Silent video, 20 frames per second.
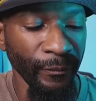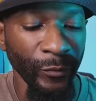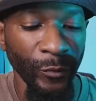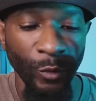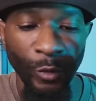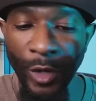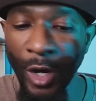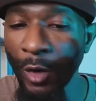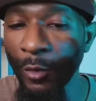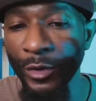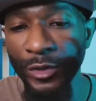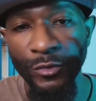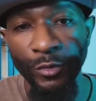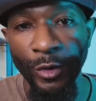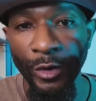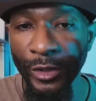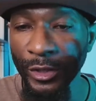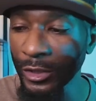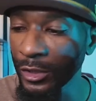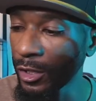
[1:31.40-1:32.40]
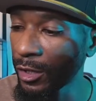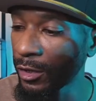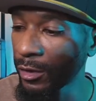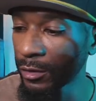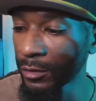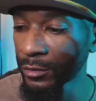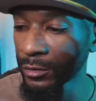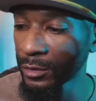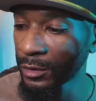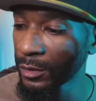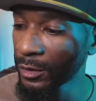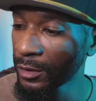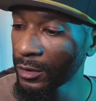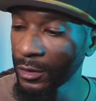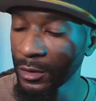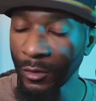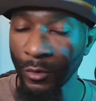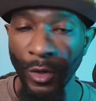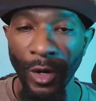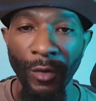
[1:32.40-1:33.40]
we're always working, y'all.
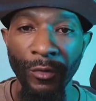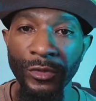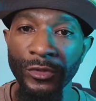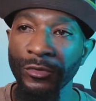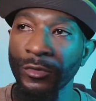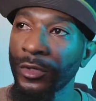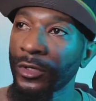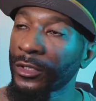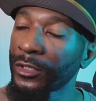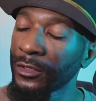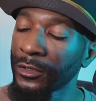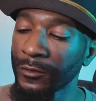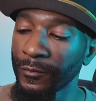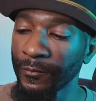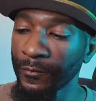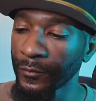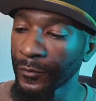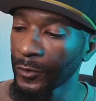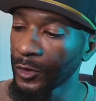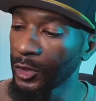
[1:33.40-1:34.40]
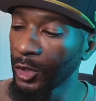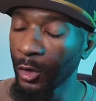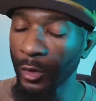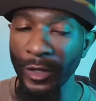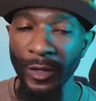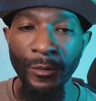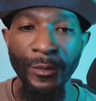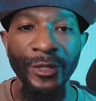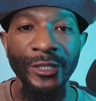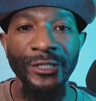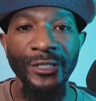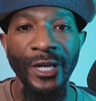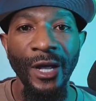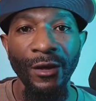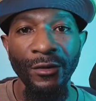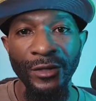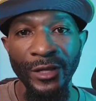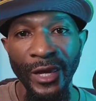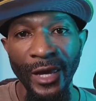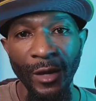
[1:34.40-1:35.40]
We're always working. Yo, MN
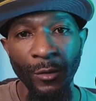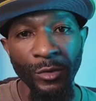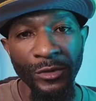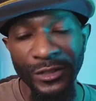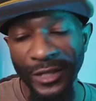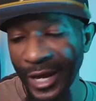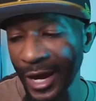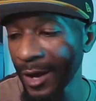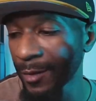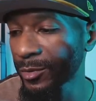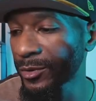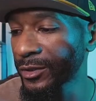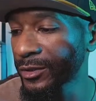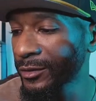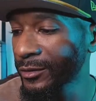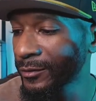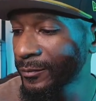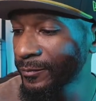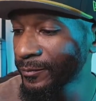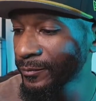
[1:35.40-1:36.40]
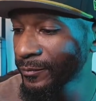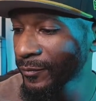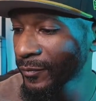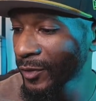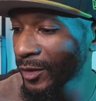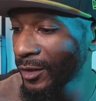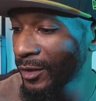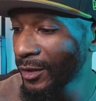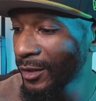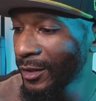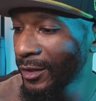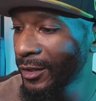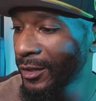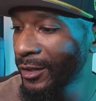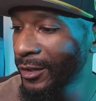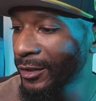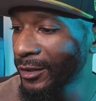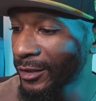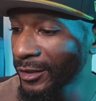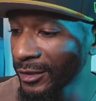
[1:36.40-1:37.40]
Scout Dad, what's happening?
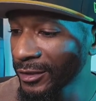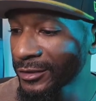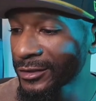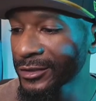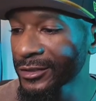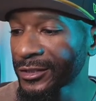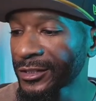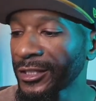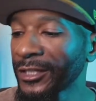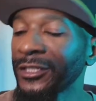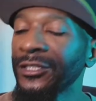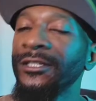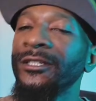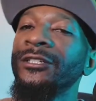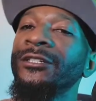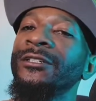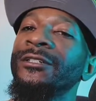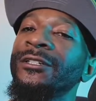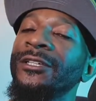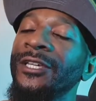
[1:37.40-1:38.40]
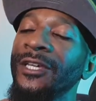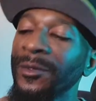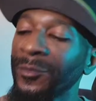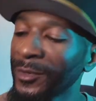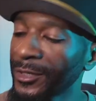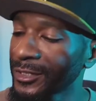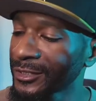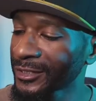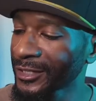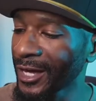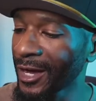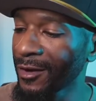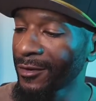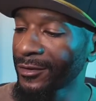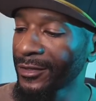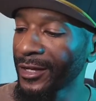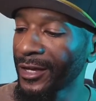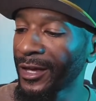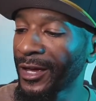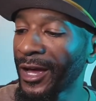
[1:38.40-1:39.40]
Good to see you, MN
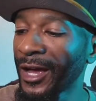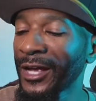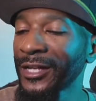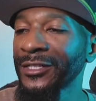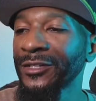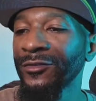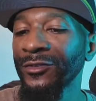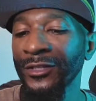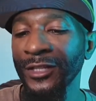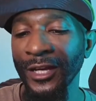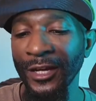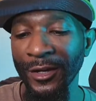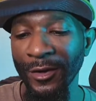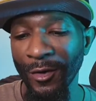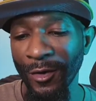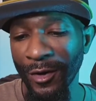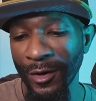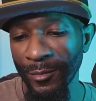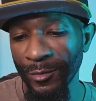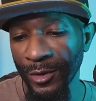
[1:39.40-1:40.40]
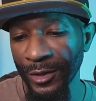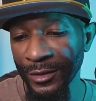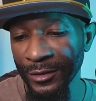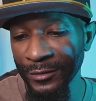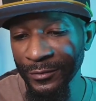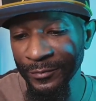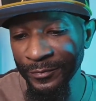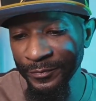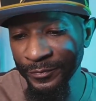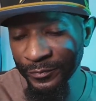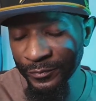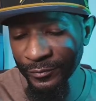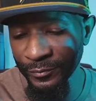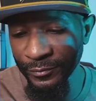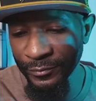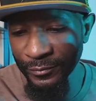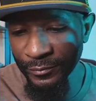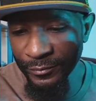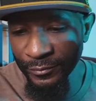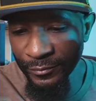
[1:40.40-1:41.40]
Scout Dad. How's everything going, brother?
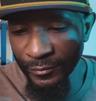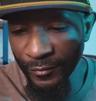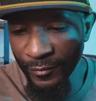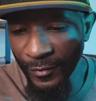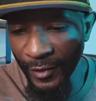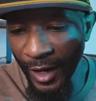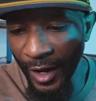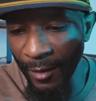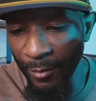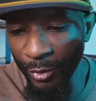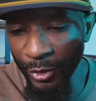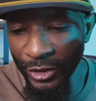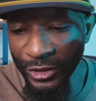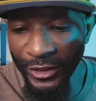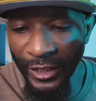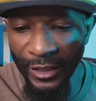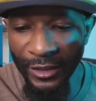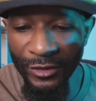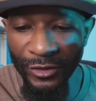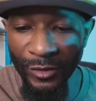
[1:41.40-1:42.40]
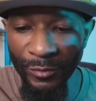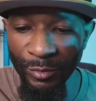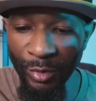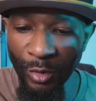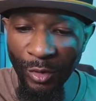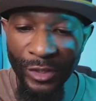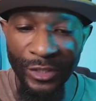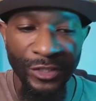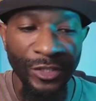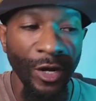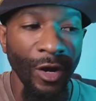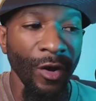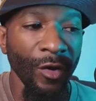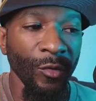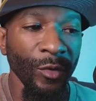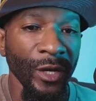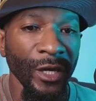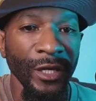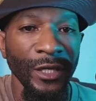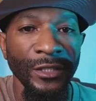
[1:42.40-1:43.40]
I appreciate the support as
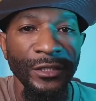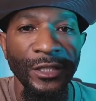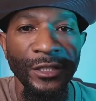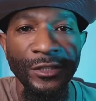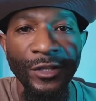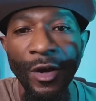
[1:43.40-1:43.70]
always,